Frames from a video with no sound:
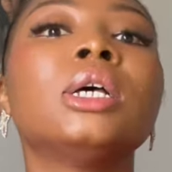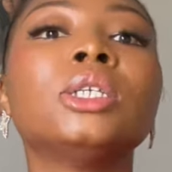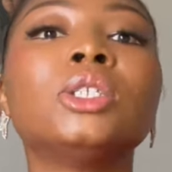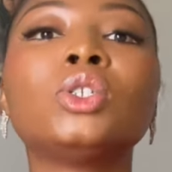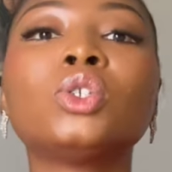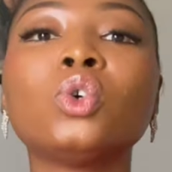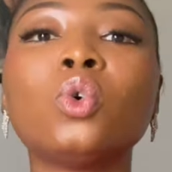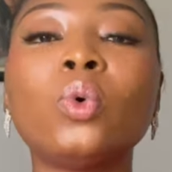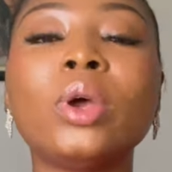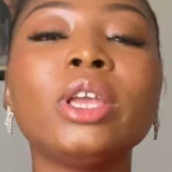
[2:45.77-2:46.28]

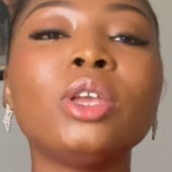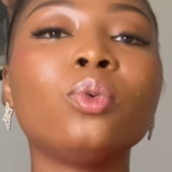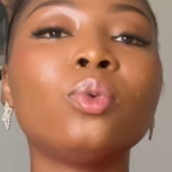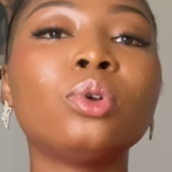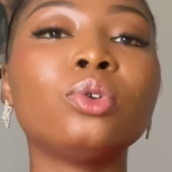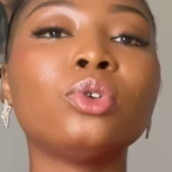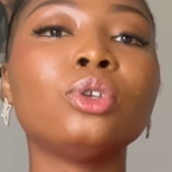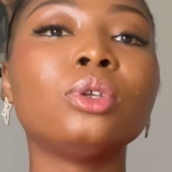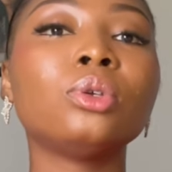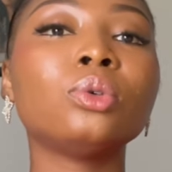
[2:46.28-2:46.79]
So when you
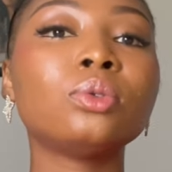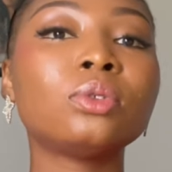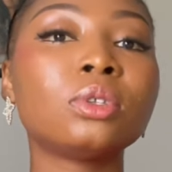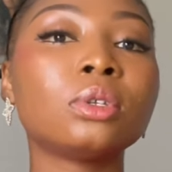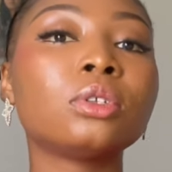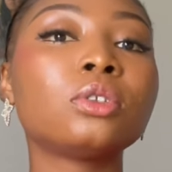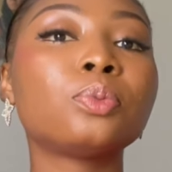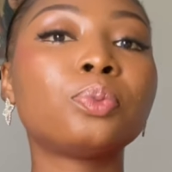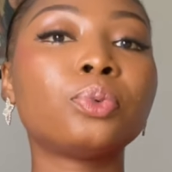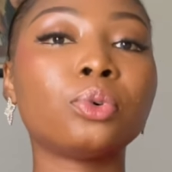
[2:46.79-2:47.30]
want to use
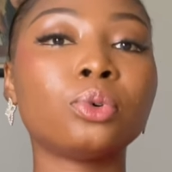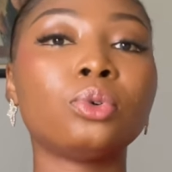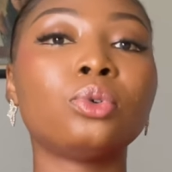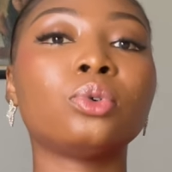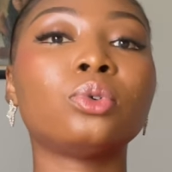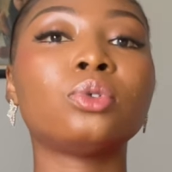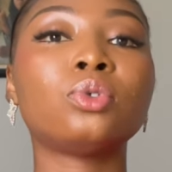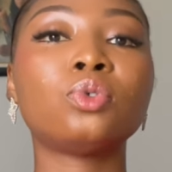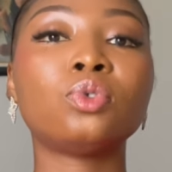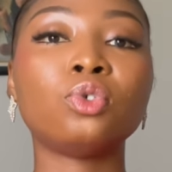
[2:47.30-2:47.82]
this
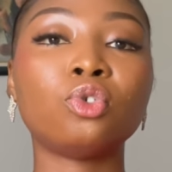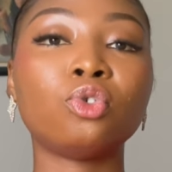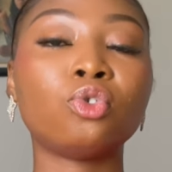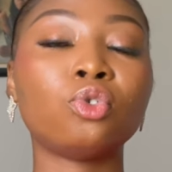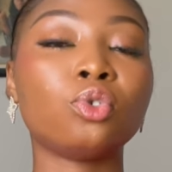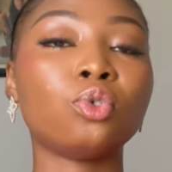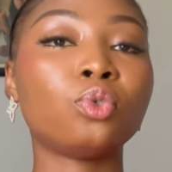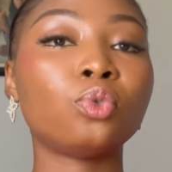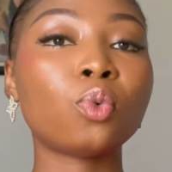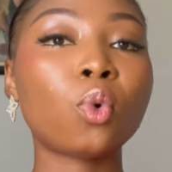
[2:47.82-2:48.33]
product, you
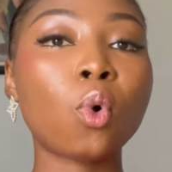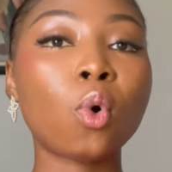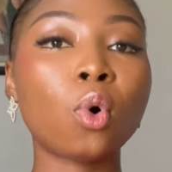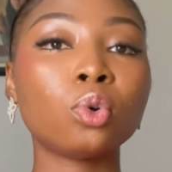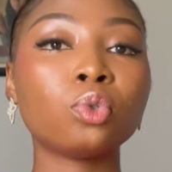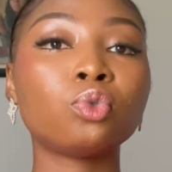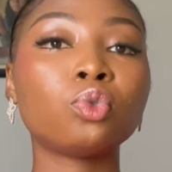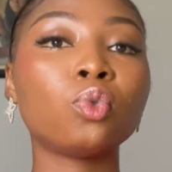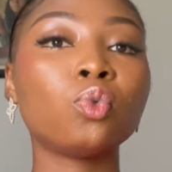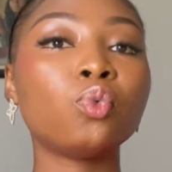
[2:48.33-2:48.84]
should
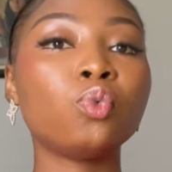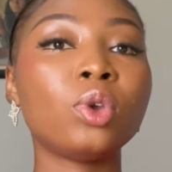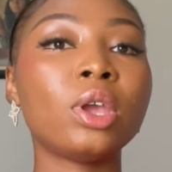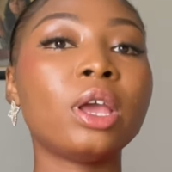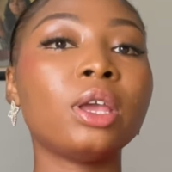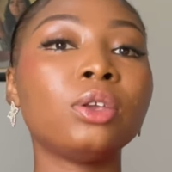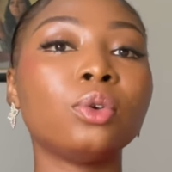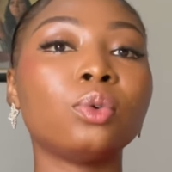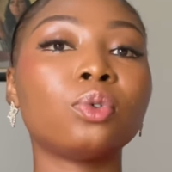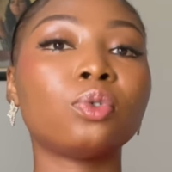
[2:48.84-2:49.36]
also
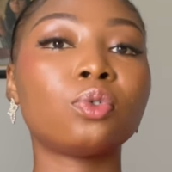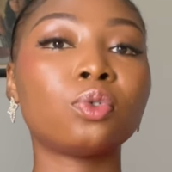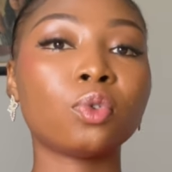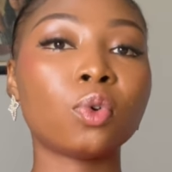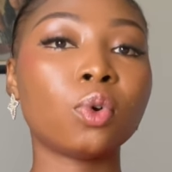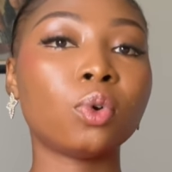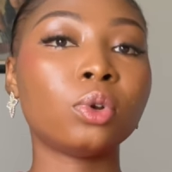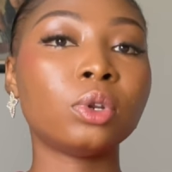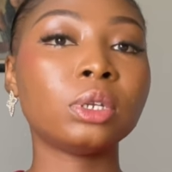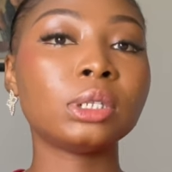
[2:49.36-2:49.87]
wear your
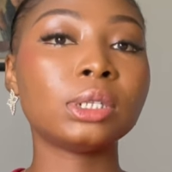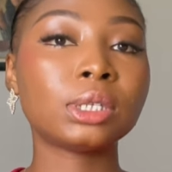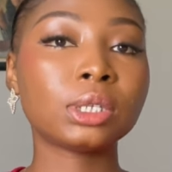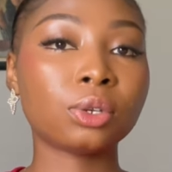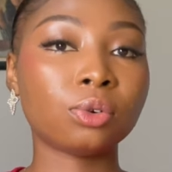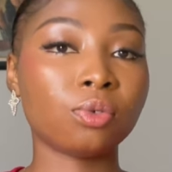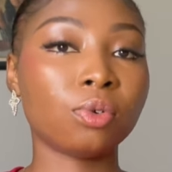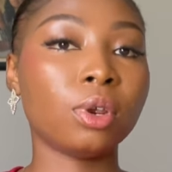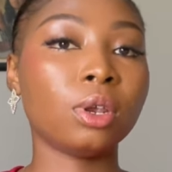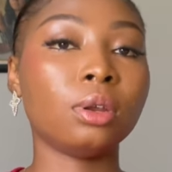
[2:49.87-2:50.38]

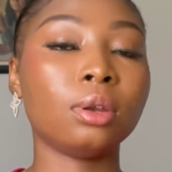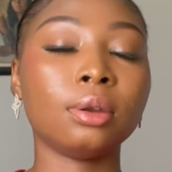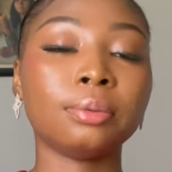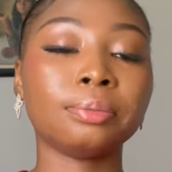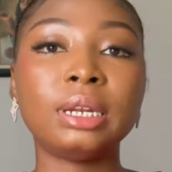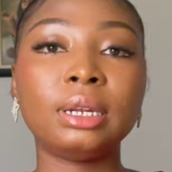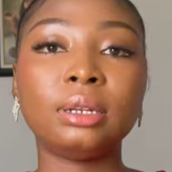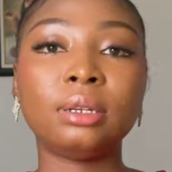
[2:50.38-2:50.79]
sunscreen.